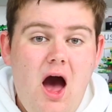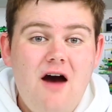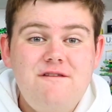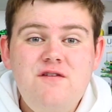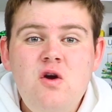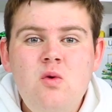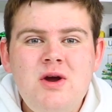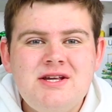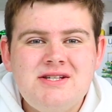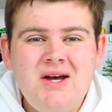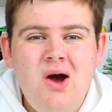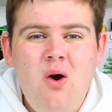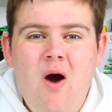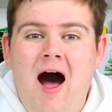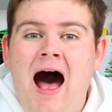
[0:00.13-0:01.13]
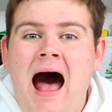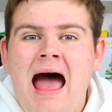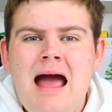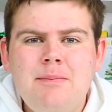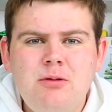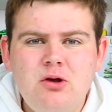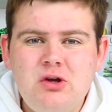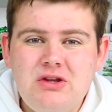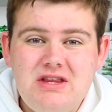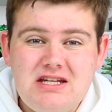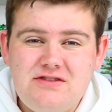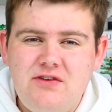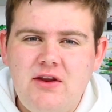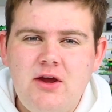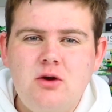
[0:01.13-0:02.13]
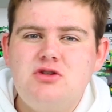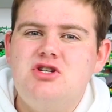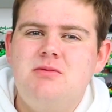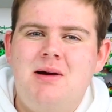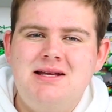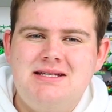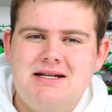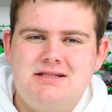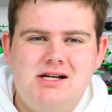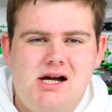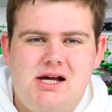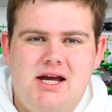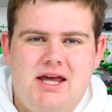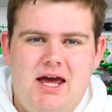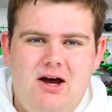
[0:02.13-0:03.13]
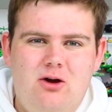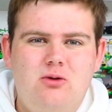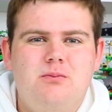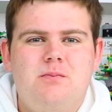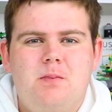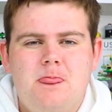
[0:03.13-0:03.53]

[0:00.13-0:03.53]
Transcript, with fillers: A few weeks ago, I uploaded this video to my TikTok account.